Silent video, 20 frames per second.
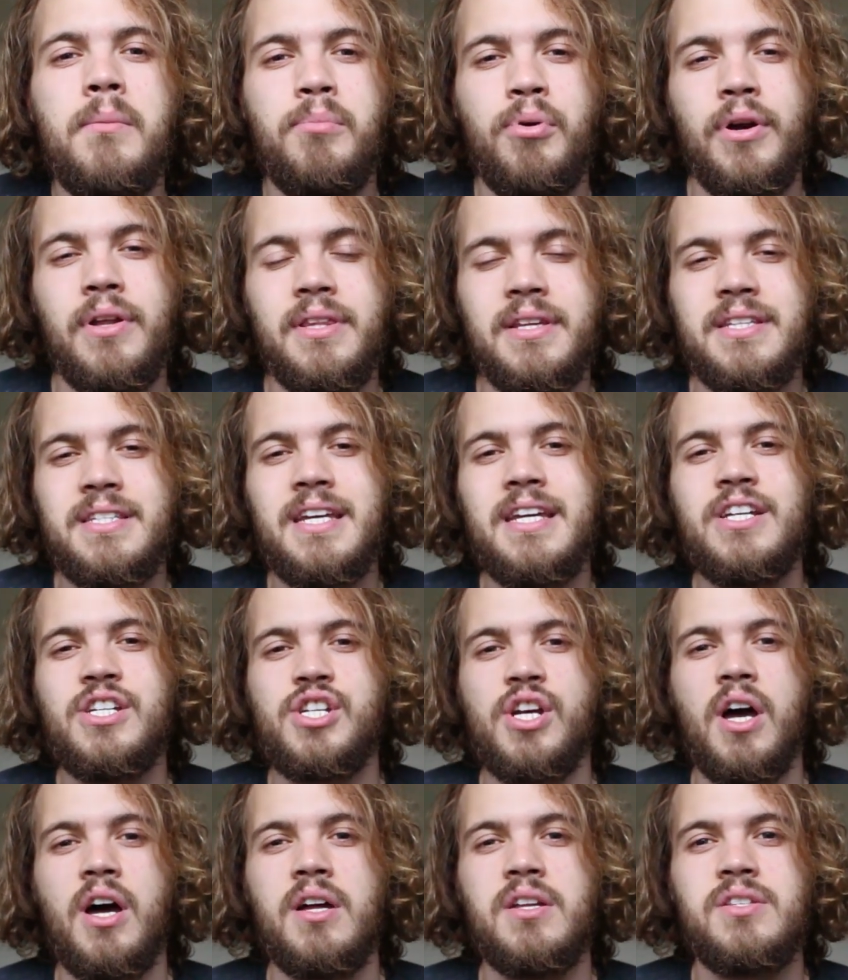print the
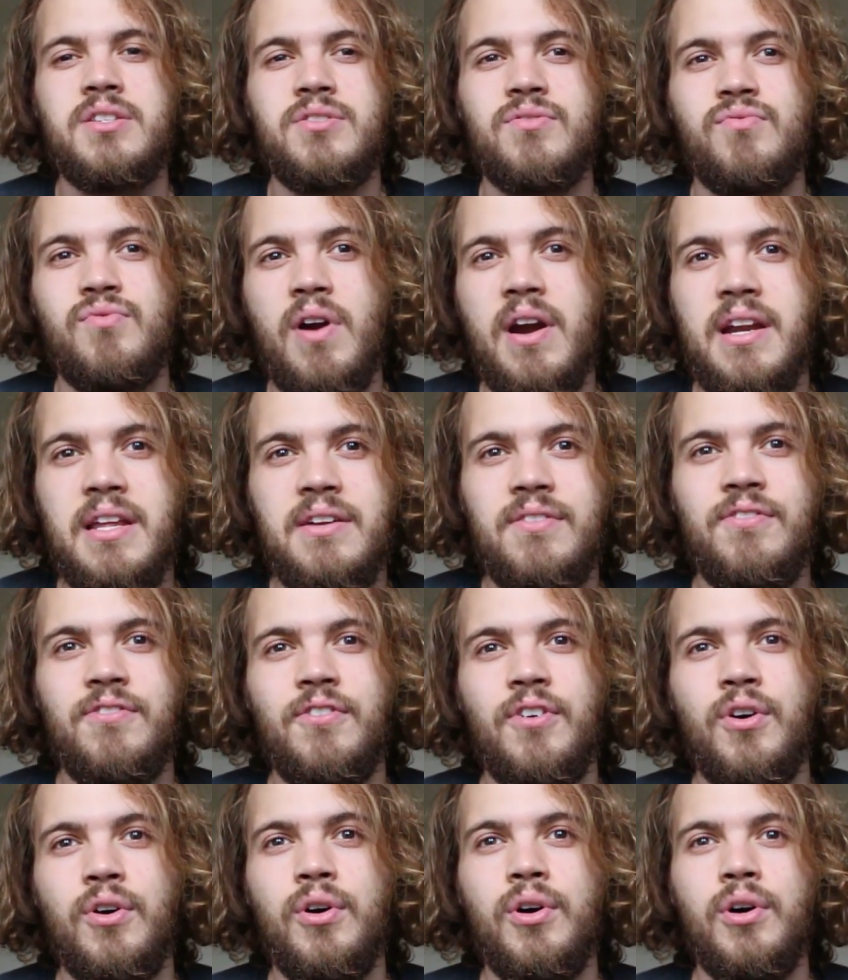t-shirts ready
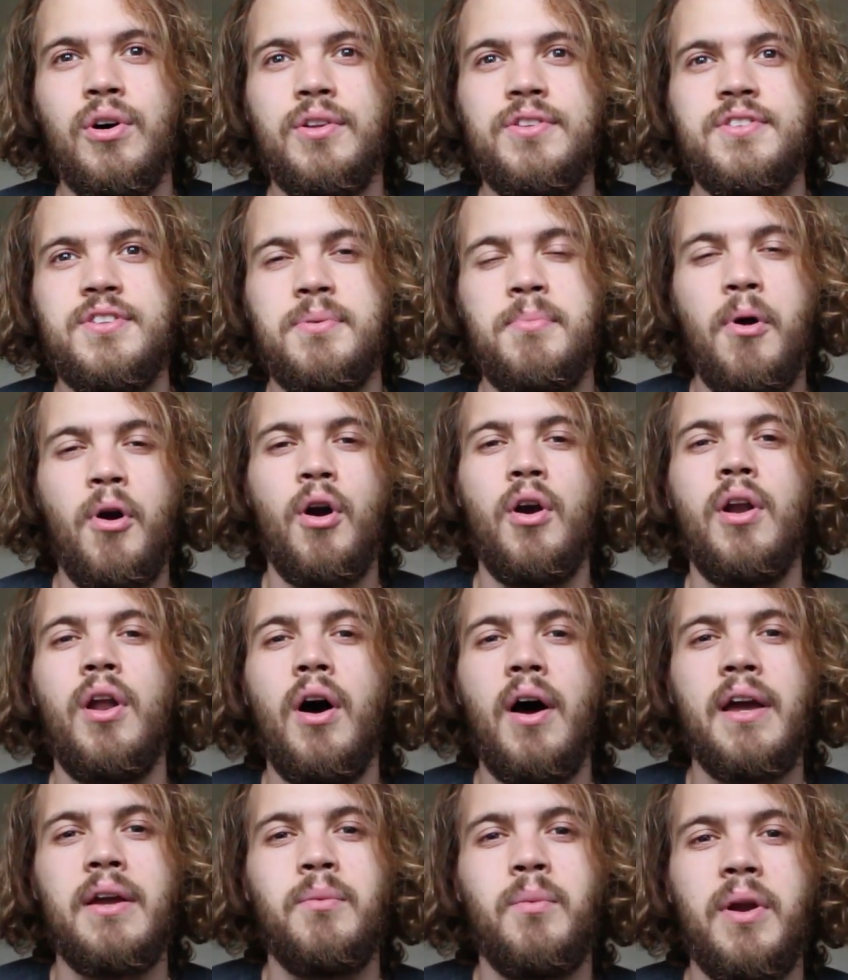for tomorrow
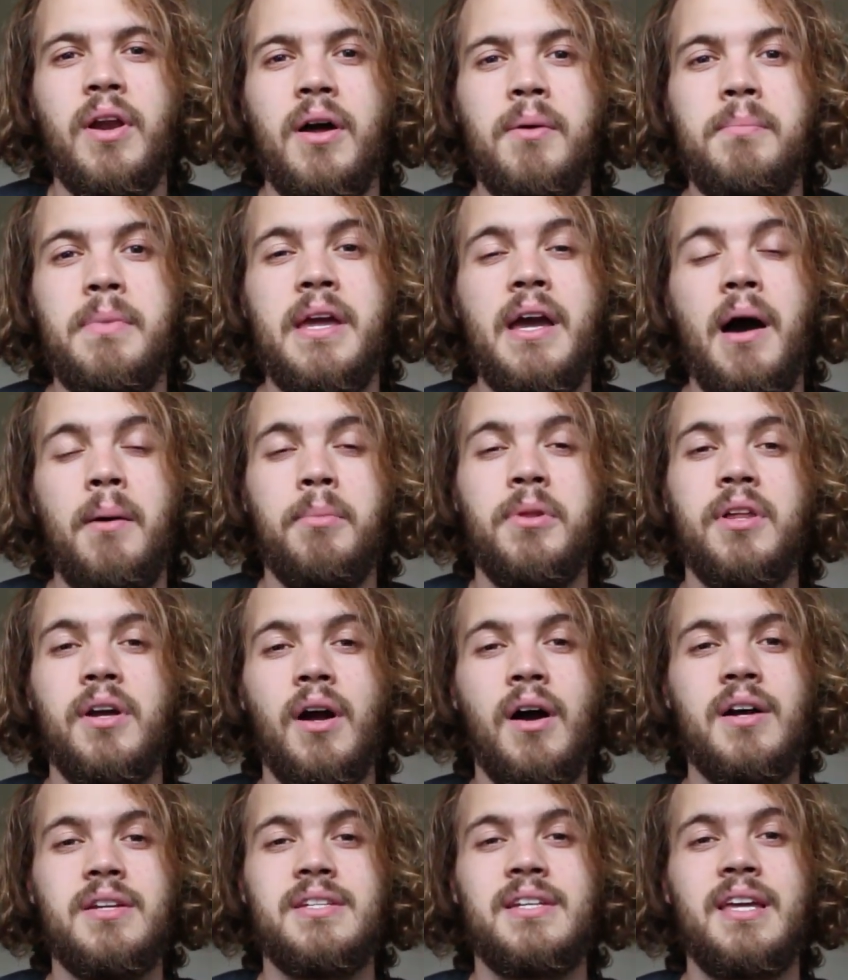night when I meet up with the
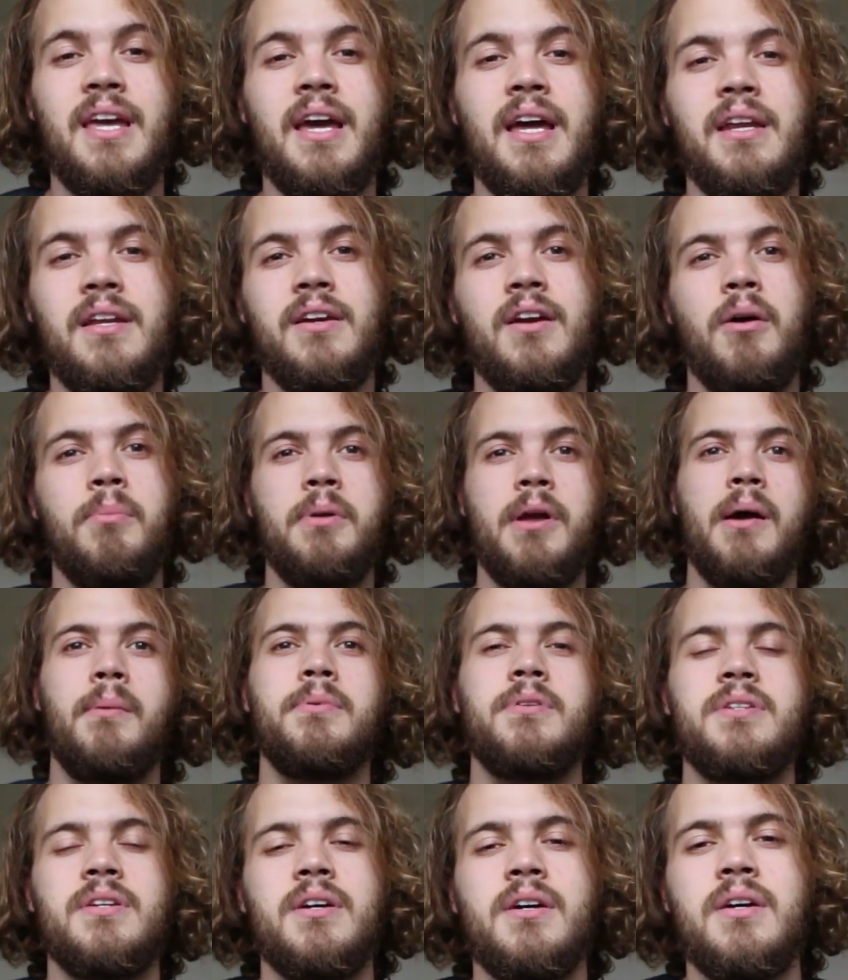guys again, and I'll be
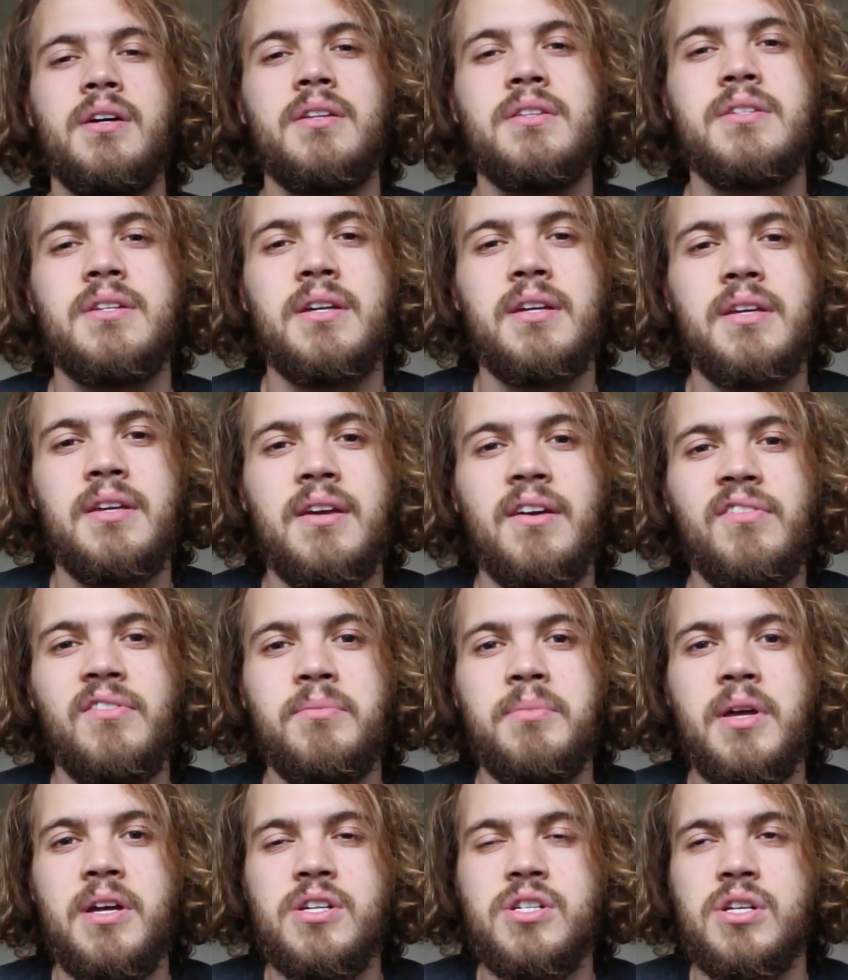able to give
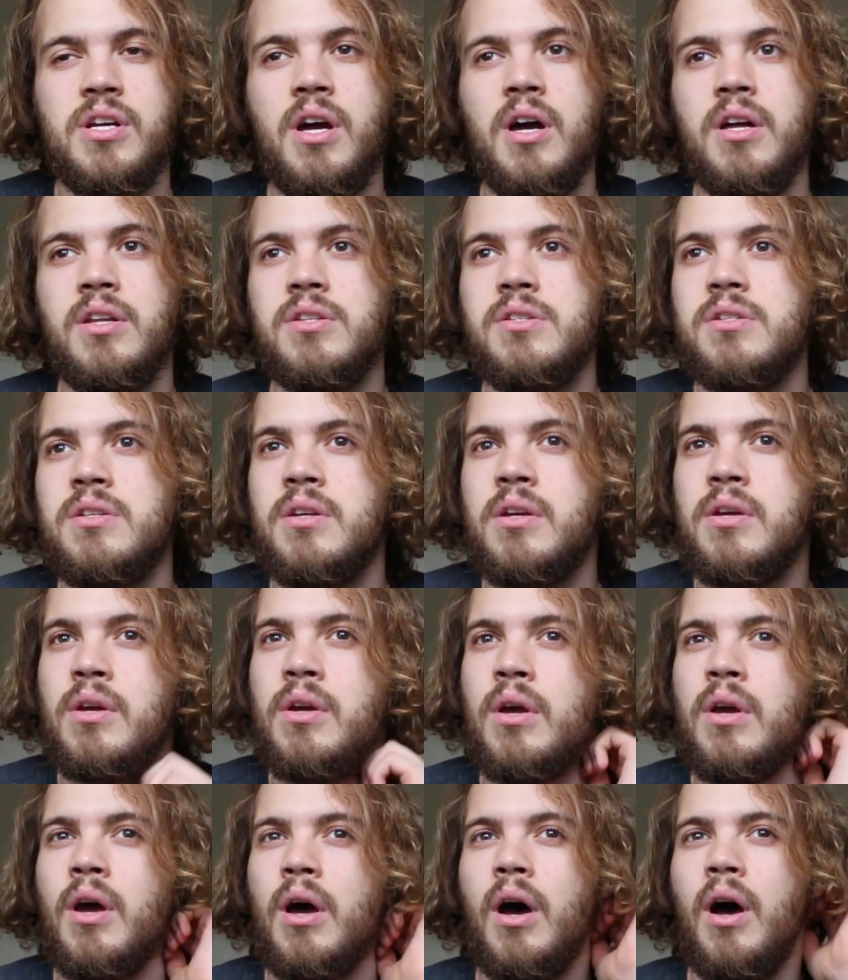them their shirts,
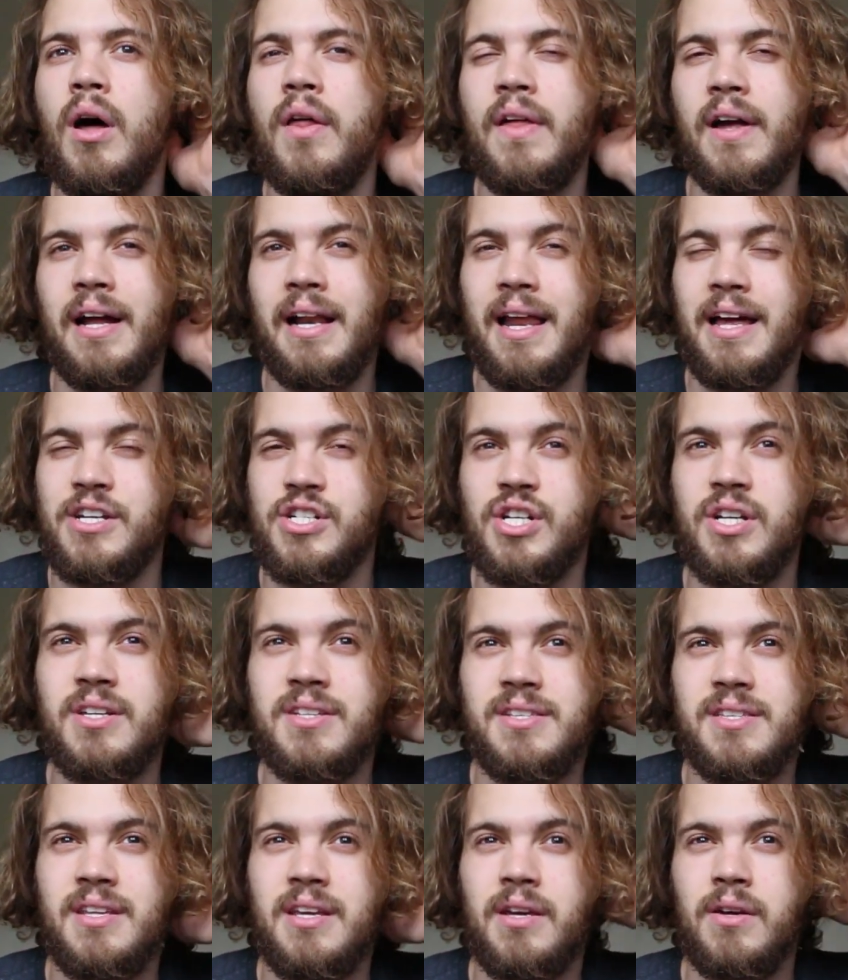their Clashing
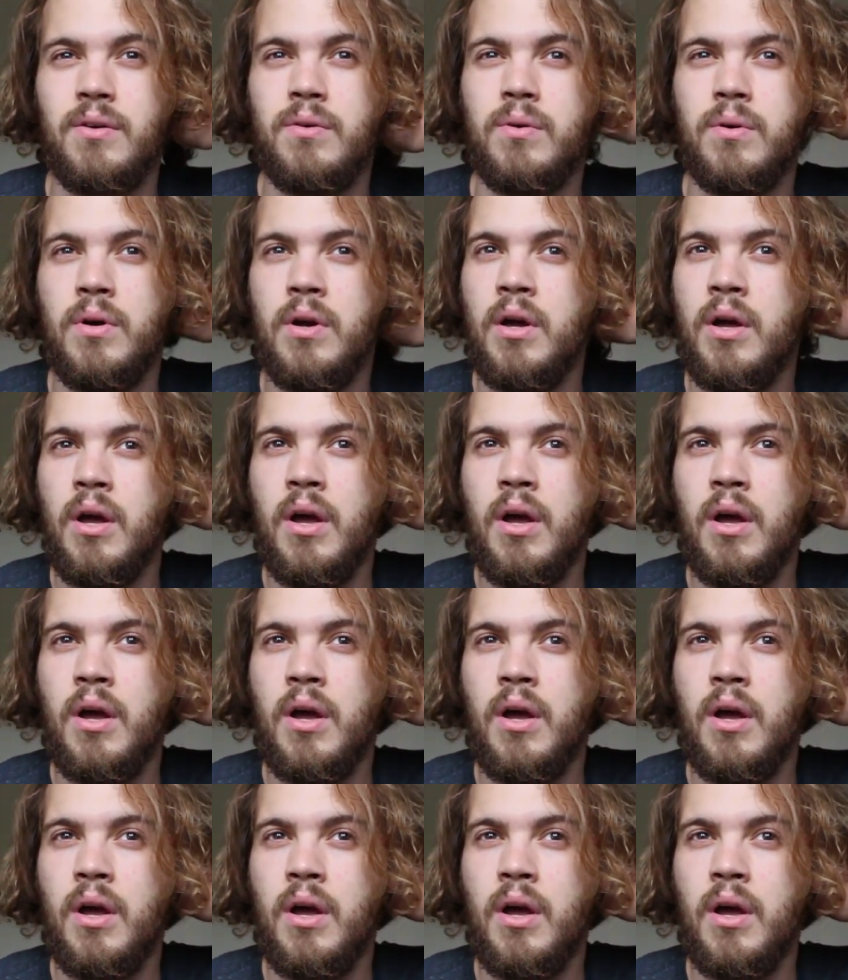Steel